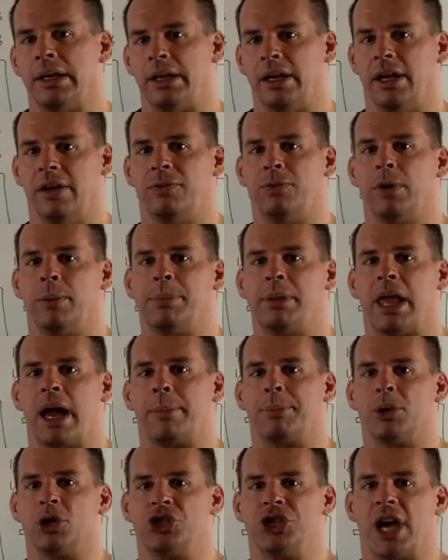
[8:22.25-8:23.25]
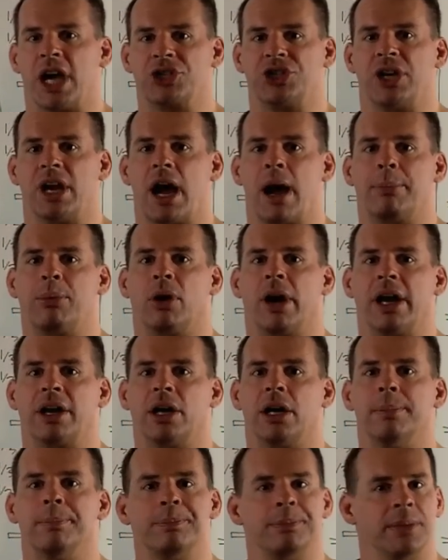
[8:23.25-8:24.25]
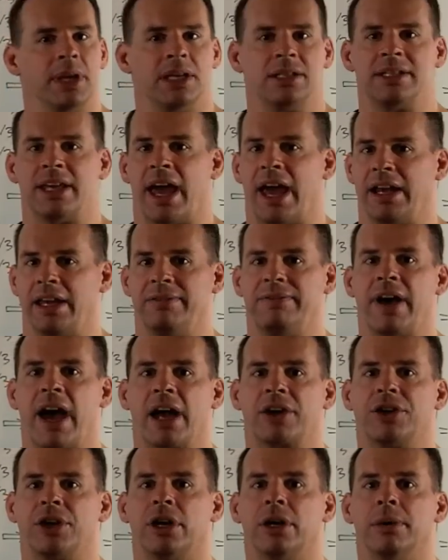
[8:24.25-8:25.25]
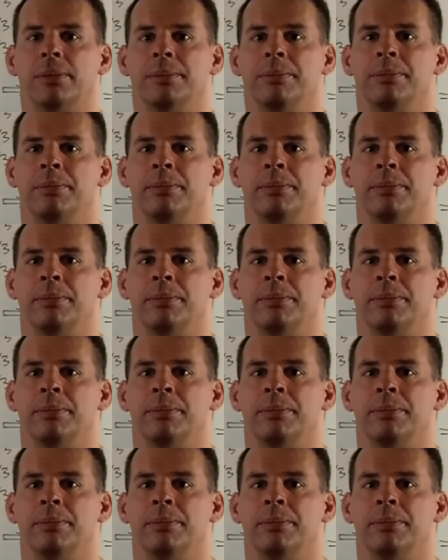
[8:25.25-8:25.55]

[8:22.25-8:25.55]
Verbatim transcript: if we apply a projection operator to any vector,